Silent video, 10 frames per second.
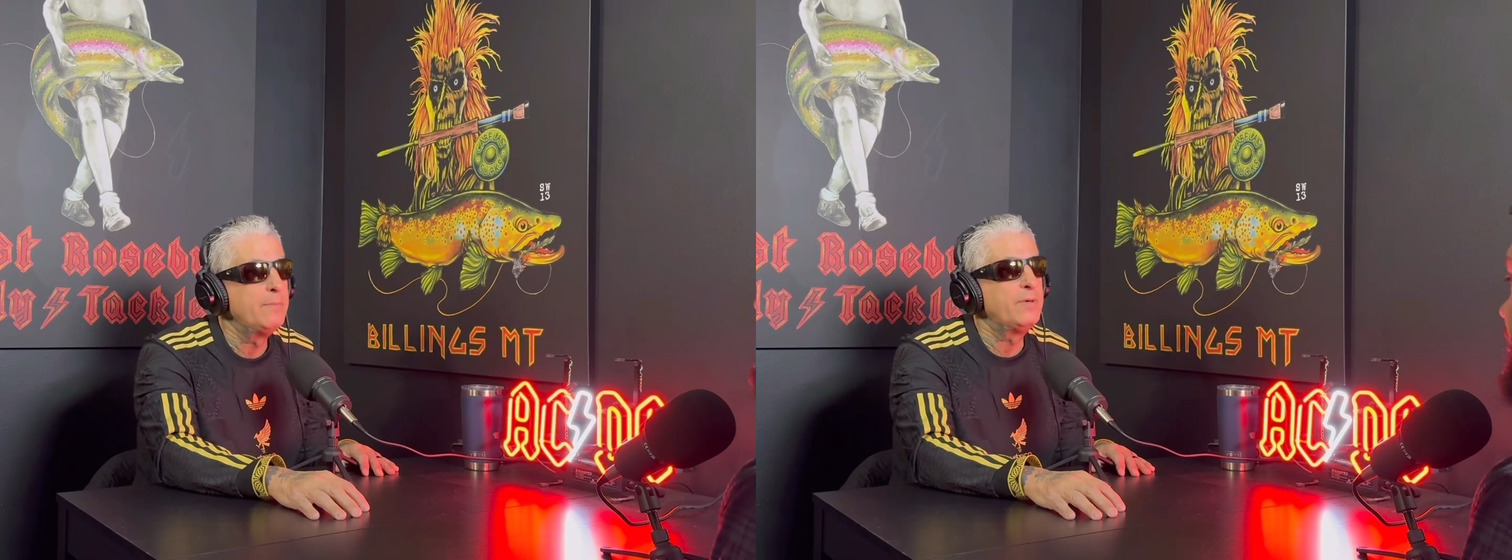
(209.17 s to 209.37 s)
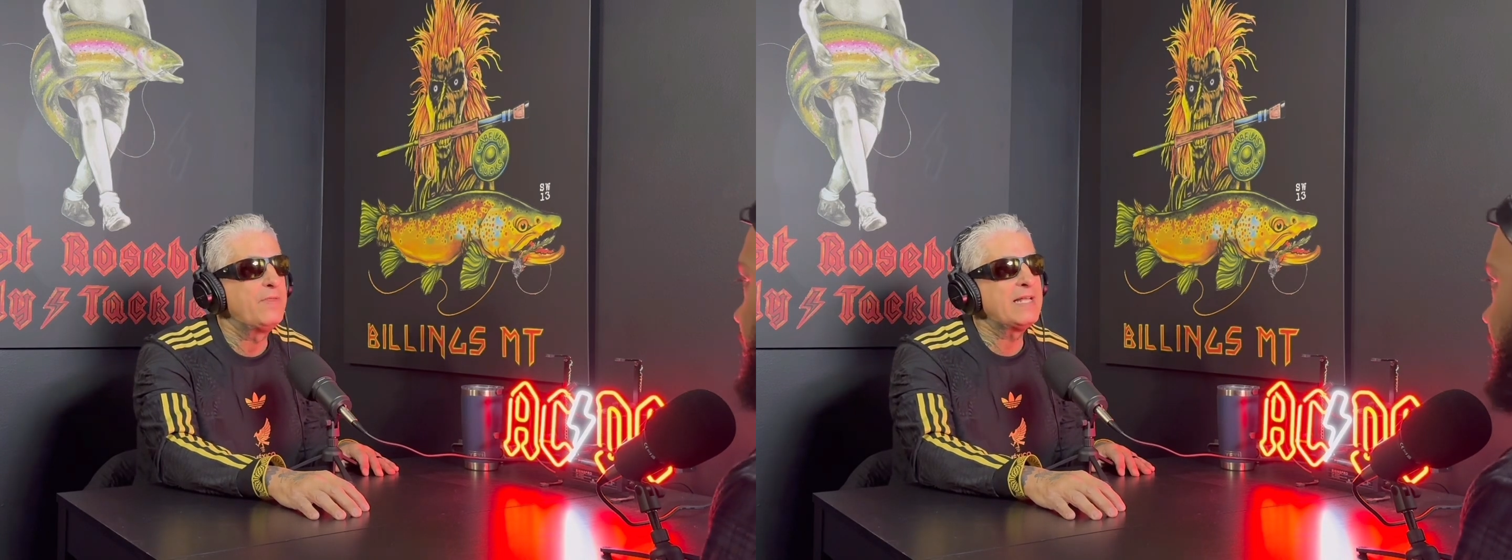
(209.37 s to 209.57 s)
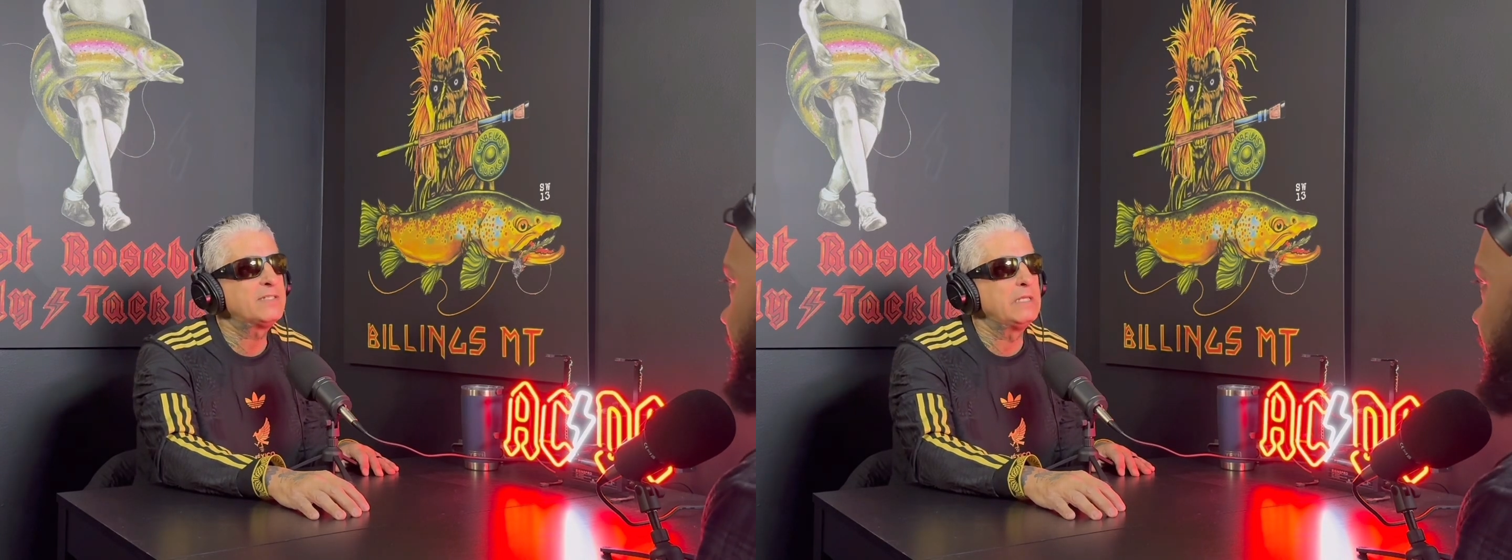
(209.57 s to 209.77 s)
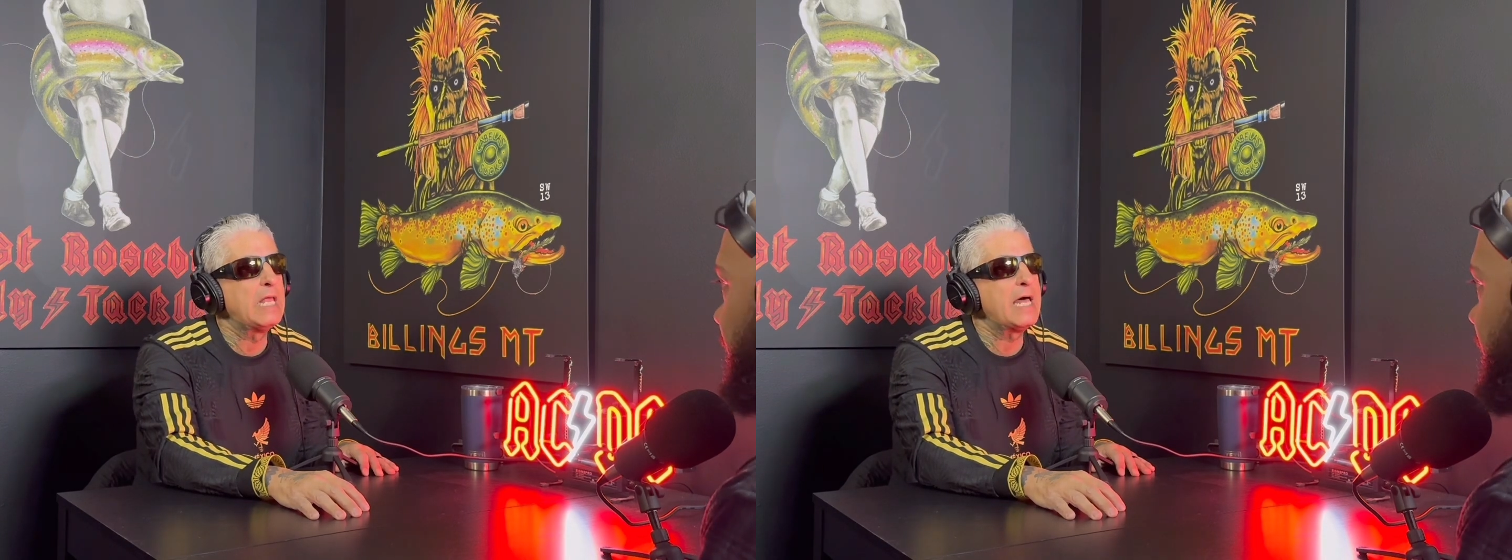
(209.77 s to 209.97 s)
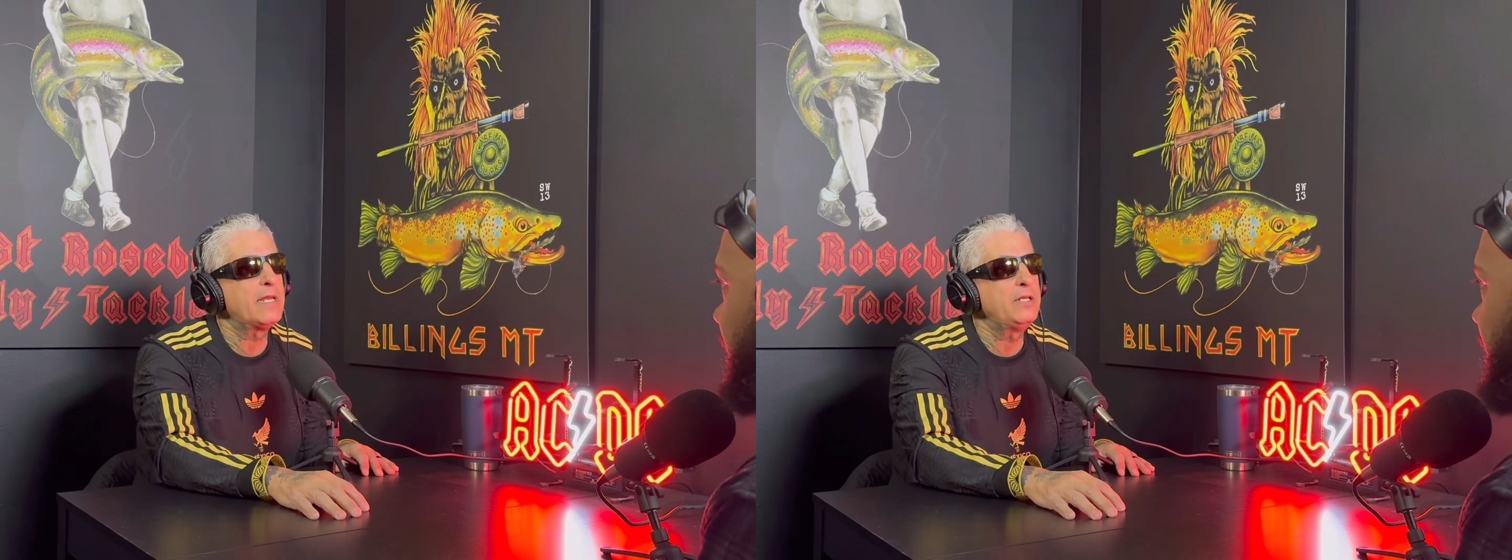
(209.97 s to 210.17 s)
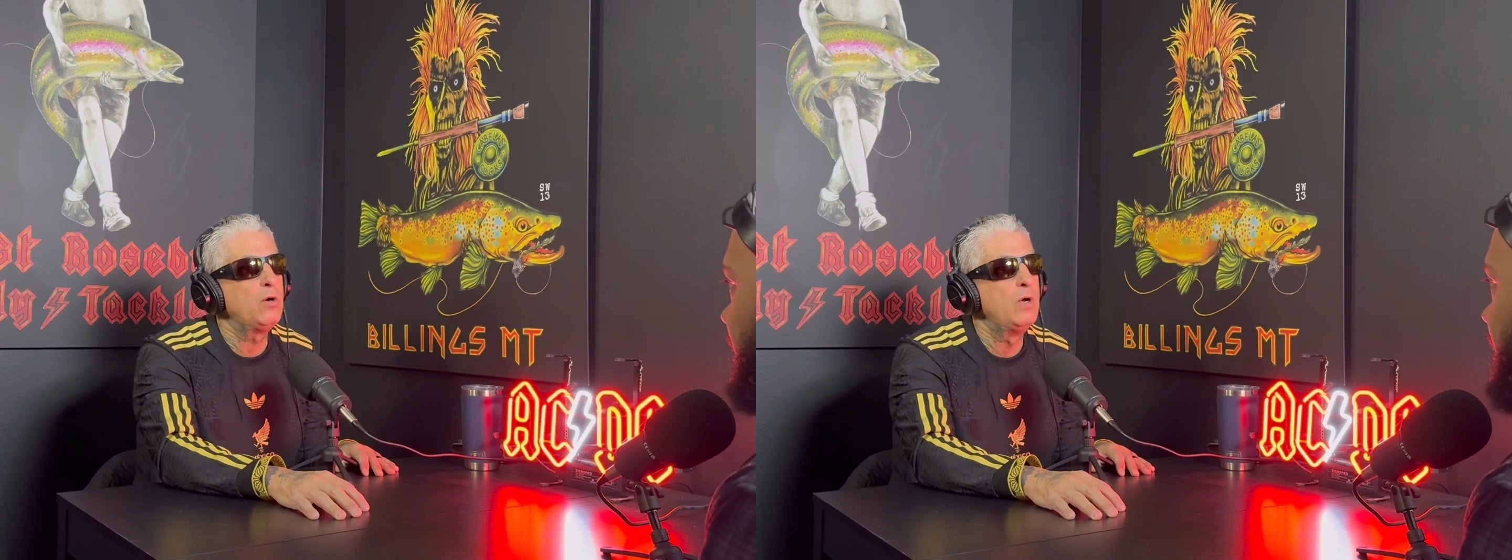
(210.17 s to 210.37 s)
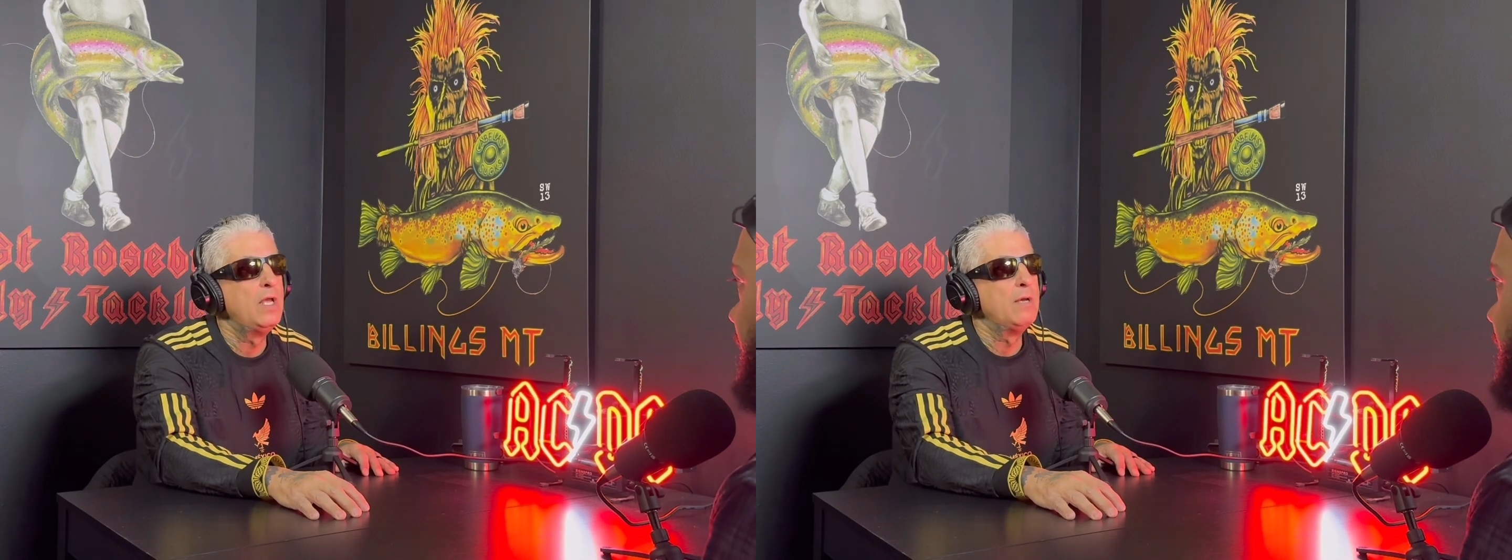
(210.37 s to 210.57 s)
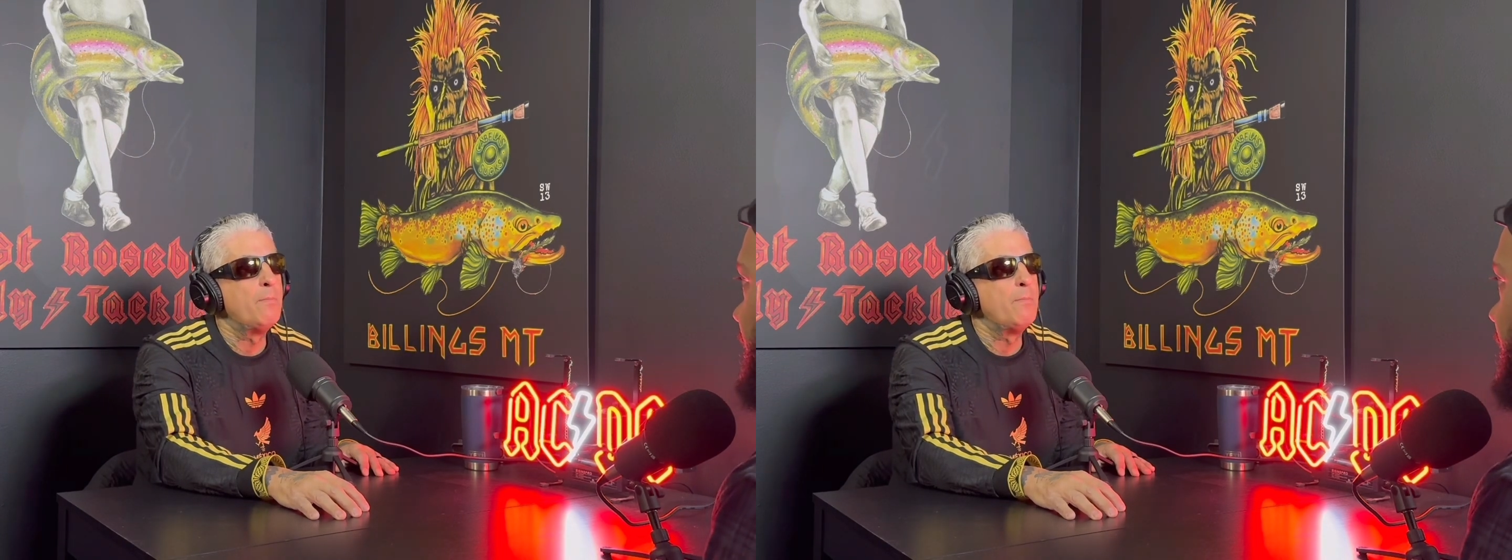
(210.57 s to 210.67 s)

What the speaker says: that's a lot of